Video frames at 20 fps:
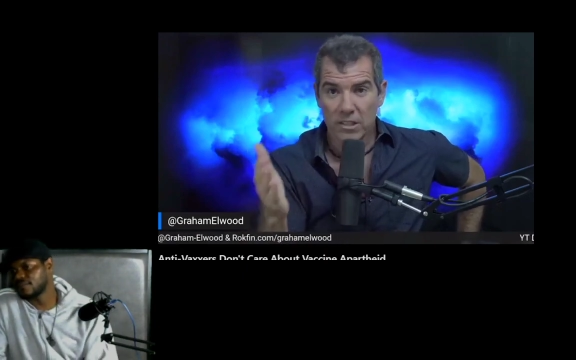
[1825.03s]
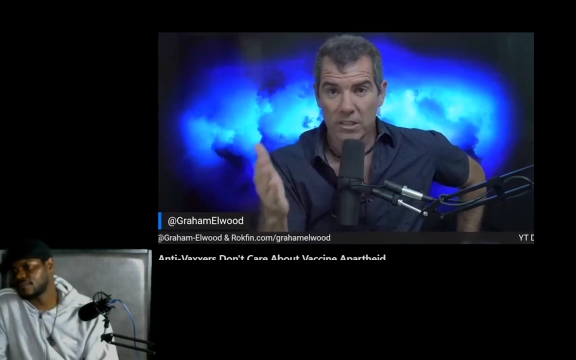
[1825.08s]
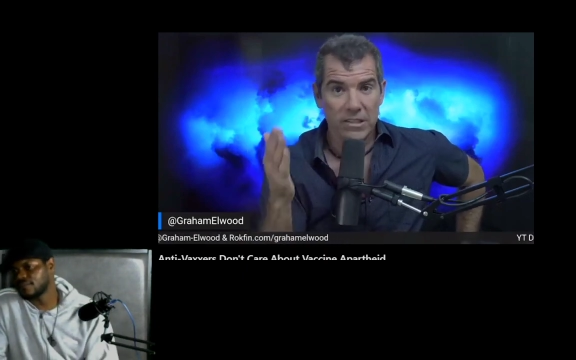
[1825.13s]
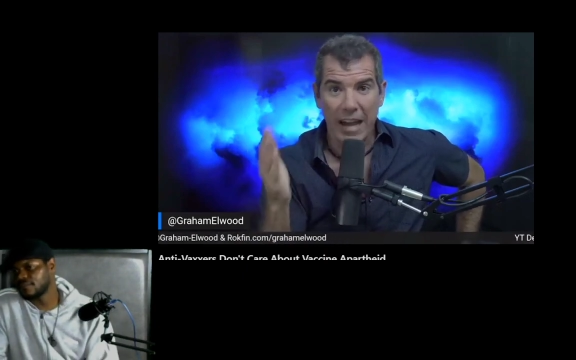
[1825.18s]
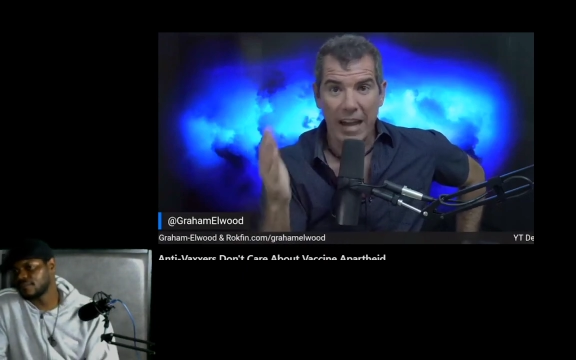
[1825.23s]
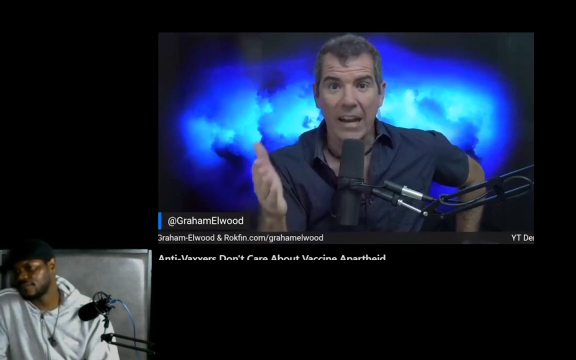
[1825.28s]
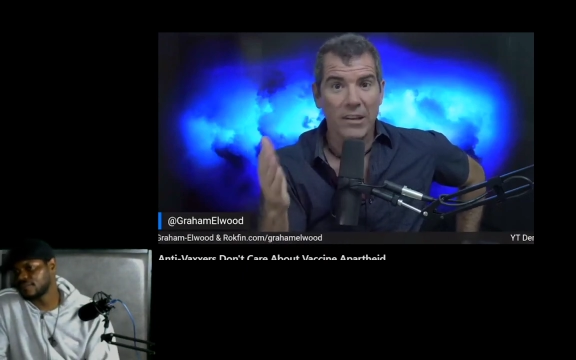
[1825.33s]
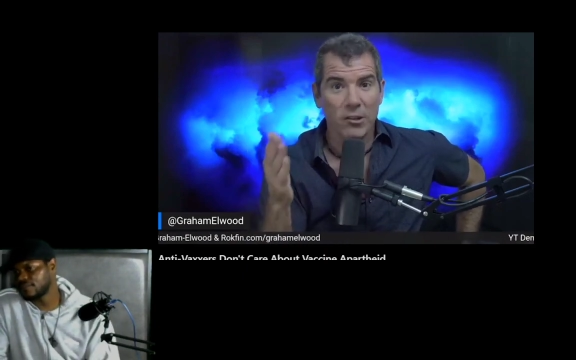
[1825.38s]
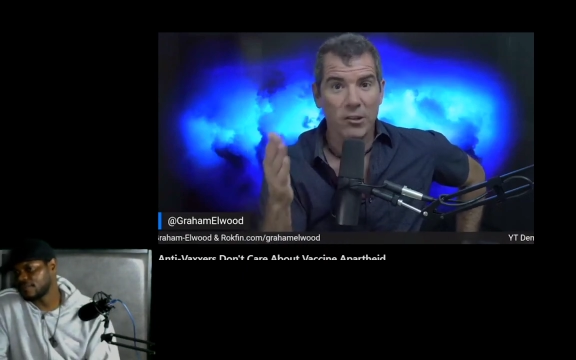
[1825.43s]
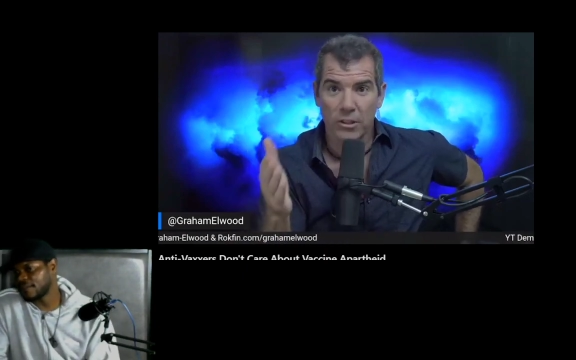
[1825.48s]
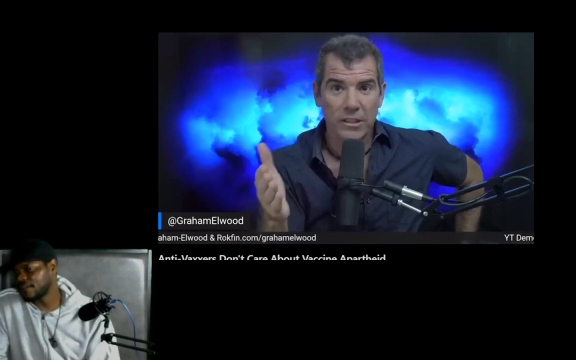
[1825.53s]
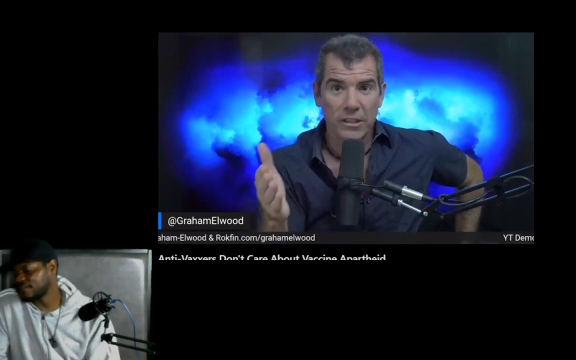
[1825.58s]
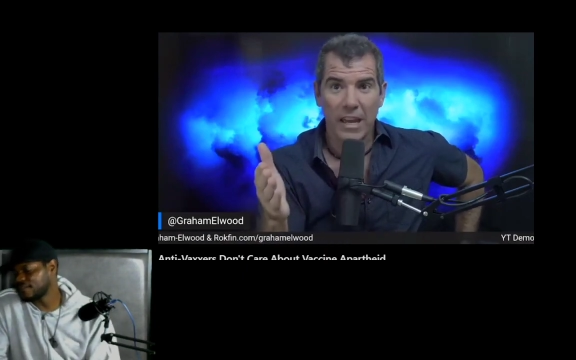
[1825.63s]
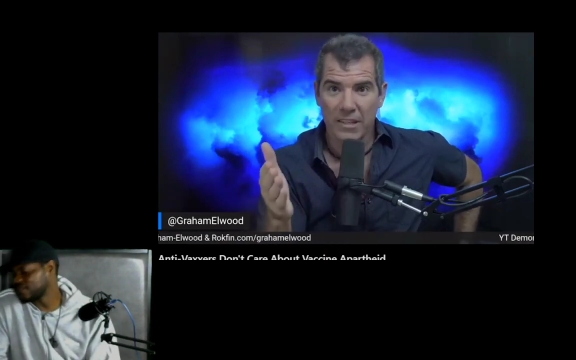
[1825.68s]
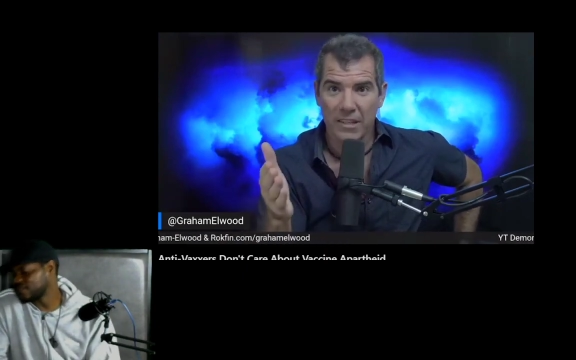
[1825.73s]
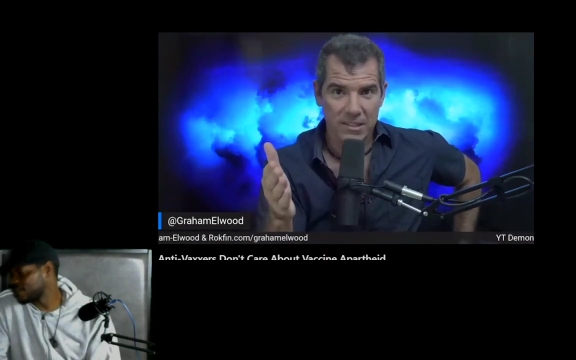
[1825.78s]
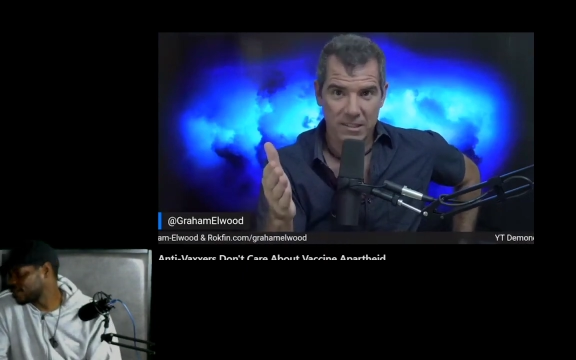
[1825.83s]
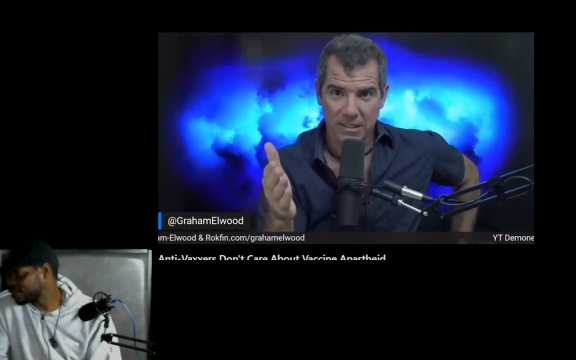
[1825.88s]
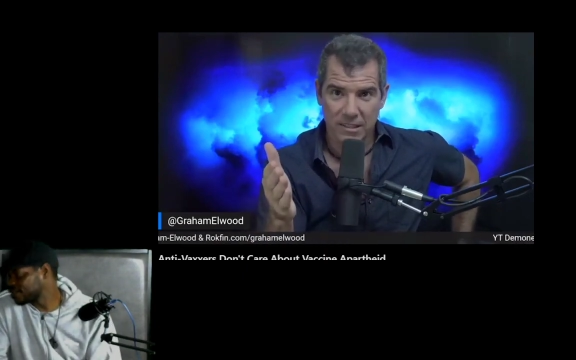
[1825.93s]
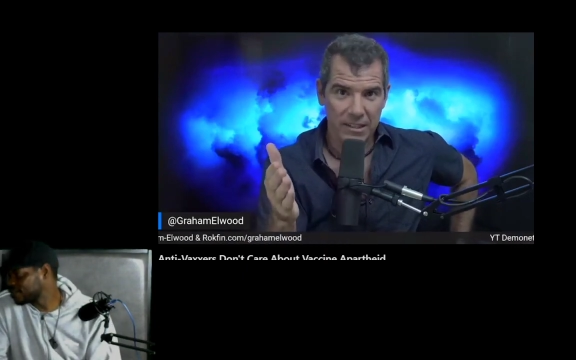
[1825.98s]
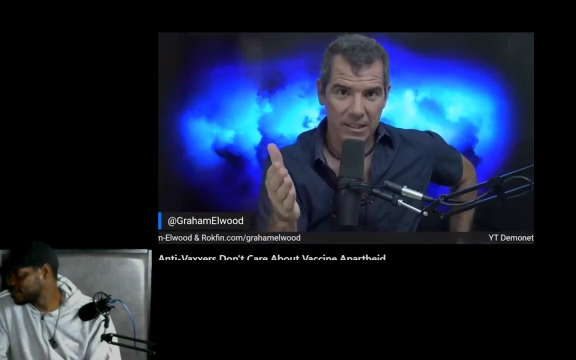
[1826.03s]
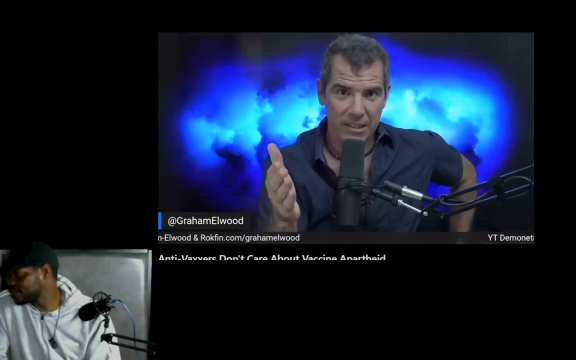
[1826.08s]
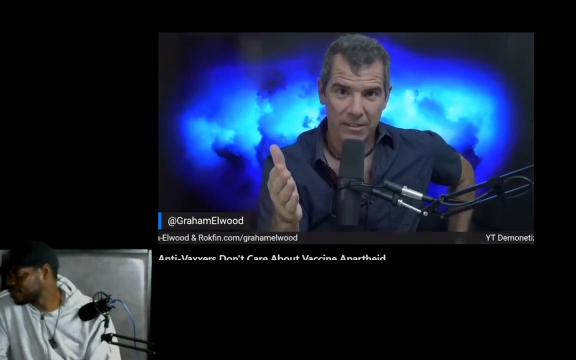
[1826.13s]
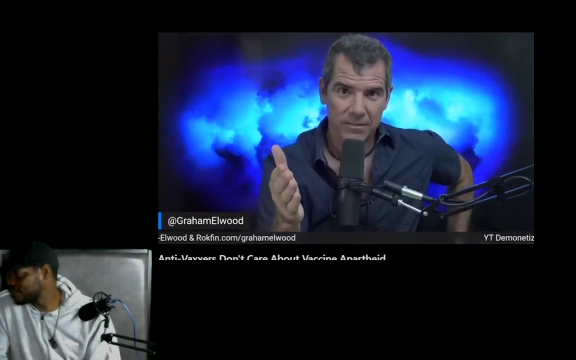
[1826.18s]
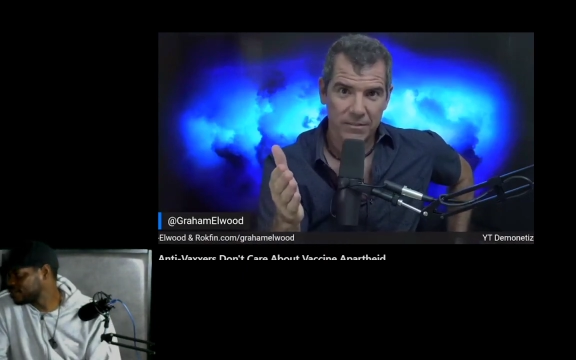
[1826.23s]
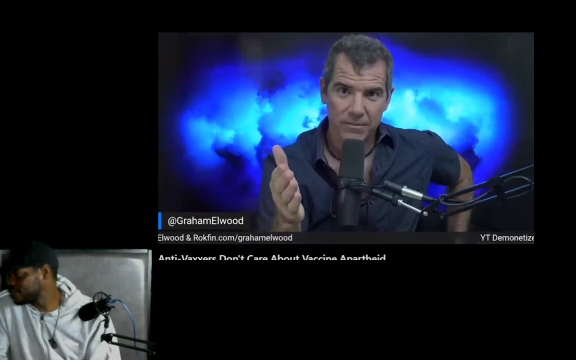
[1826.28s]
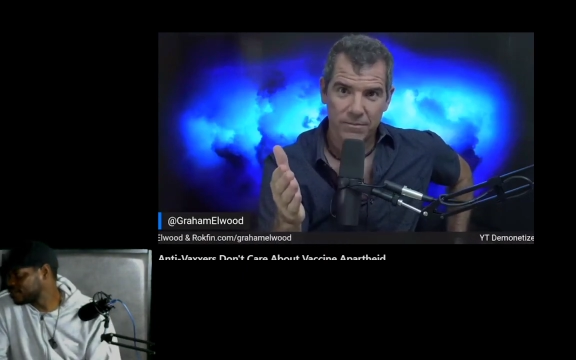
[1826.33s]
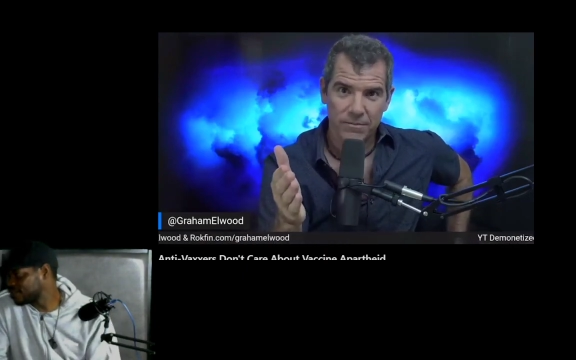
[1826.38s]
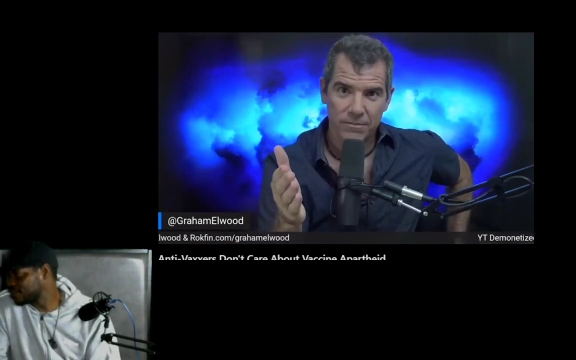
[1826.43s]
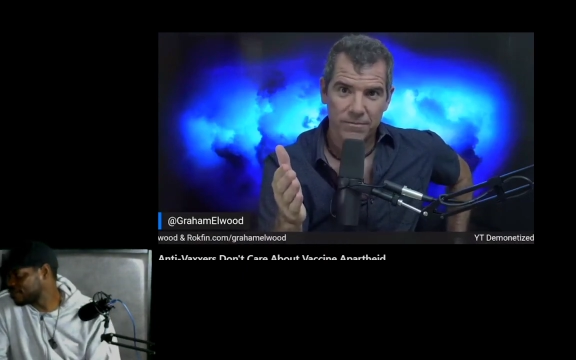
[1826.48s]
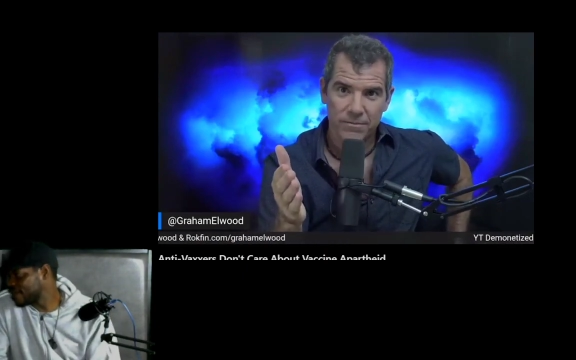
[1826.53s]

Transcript: is not your case study.